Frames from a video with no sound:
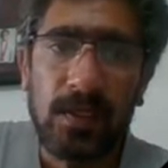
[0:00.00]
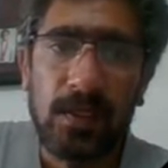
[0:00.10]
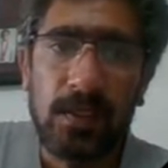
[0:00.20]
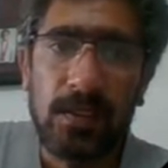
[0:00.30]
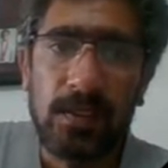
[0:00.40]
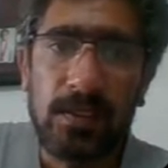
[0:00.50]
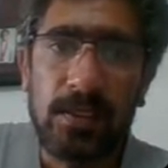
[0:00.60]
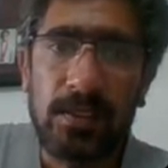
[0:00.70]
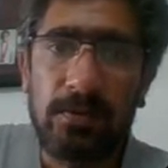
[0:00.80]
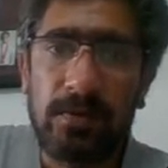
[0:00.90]
And I
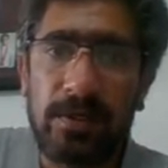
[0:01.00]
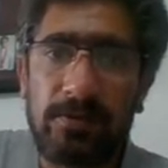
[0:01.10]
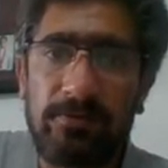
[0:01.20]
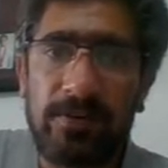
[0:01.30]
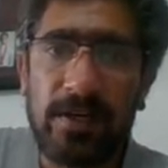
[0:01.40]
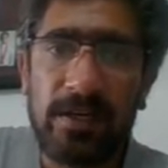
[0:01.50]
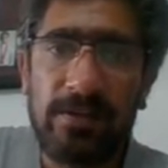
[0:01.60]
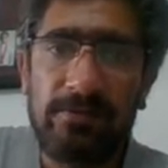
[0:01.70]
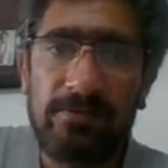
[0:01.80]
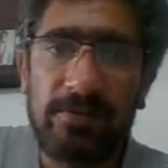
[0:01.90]
require
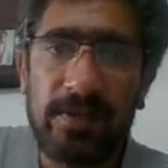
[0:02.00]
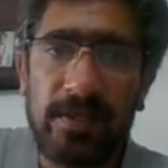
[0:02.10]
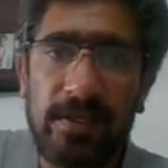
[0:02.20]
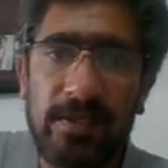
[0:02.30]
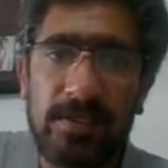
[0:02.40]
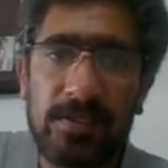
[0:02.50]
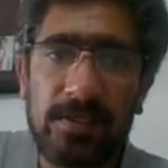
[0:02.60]
5, 8.